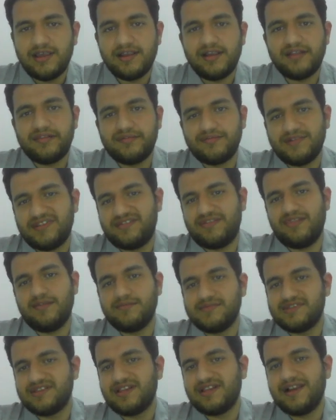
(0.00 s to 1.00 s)
It's what's the
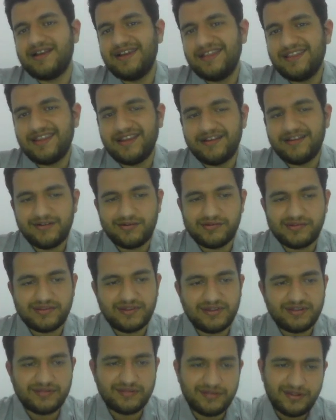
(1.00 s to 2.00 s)
most likely
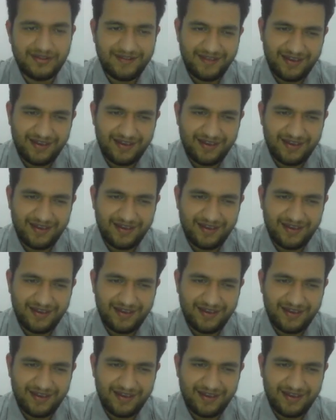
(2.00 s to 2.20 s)
diagnosis.